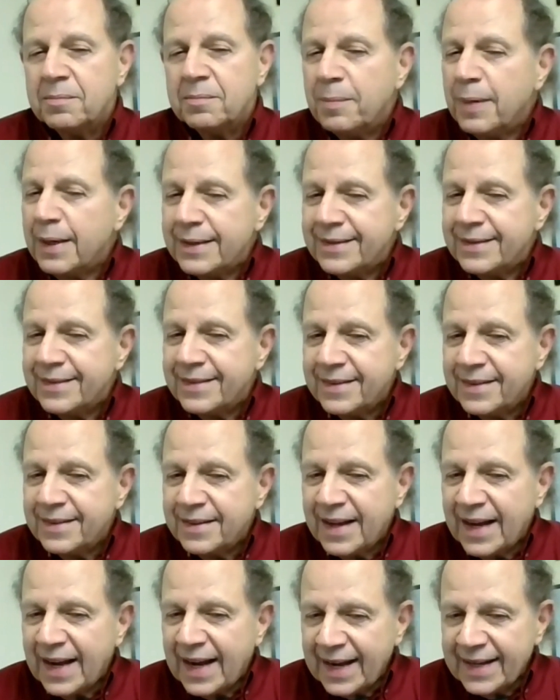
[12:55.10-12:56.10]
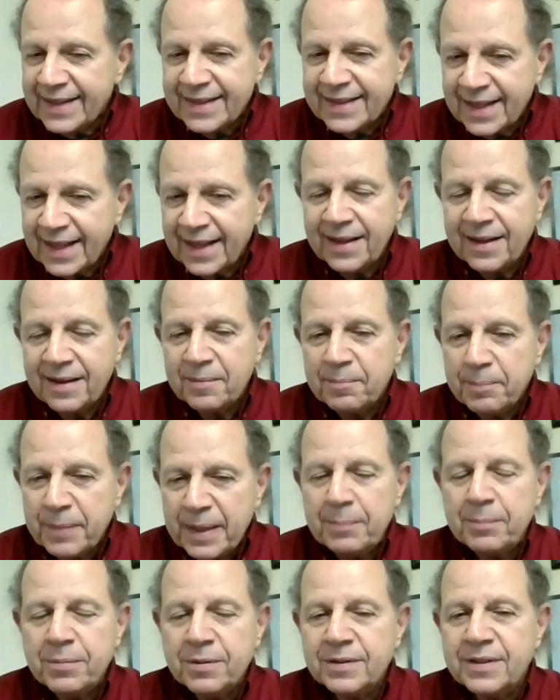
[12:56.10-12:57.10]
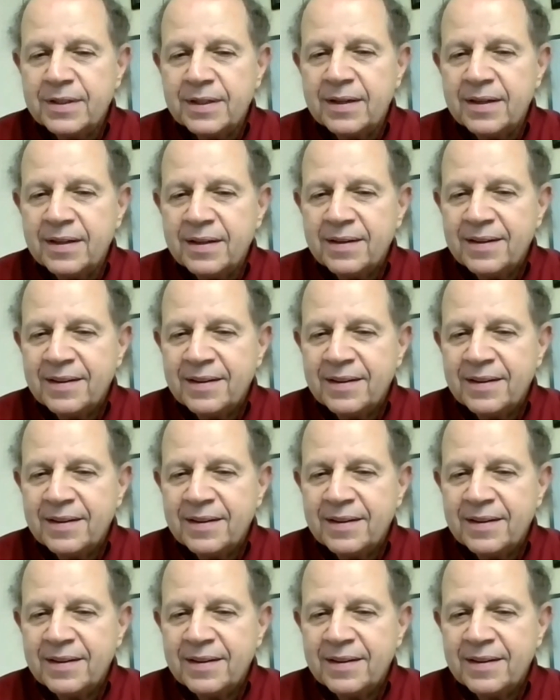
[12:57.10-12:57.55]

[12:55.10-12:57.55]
But I'd like people to